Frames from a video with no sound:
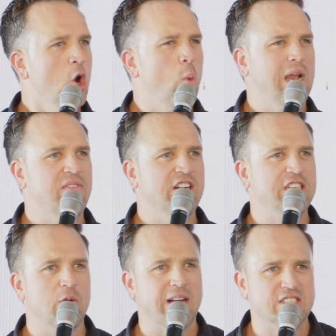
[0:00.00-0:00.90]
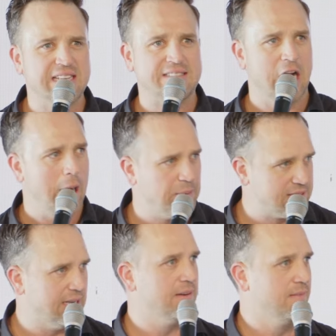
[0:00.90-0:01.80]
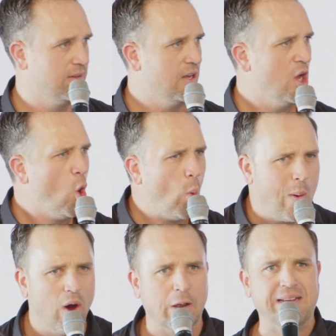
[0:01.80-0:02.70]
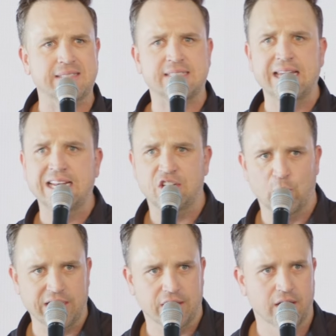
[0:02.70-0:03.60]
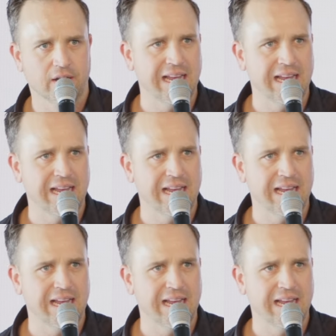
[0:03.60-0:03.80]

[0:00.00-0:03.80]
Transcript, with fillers: We live in a generation that's the opposite. We want to be seen doing good,